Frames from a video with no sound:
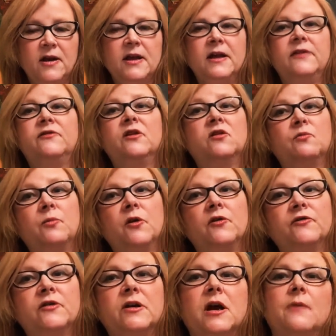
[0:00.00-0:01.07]
Is this
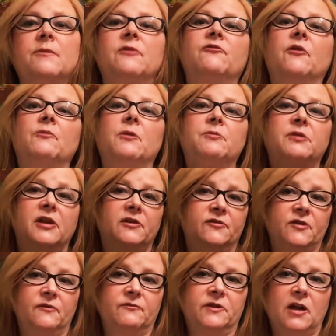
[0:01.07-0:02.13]
person coming from a place
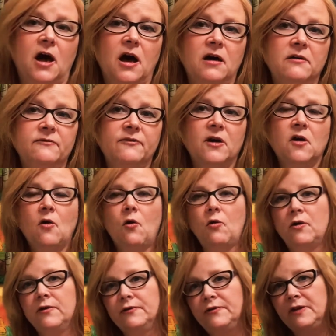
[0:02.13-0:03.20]
of love,
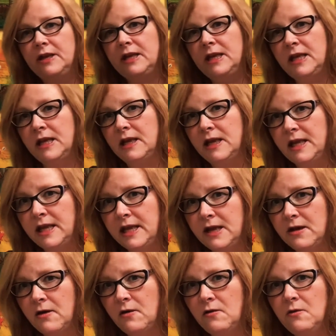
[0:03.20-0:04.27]
or is it
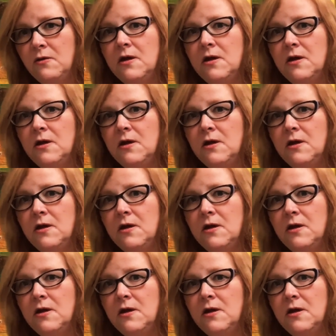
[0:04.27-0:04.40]
ego,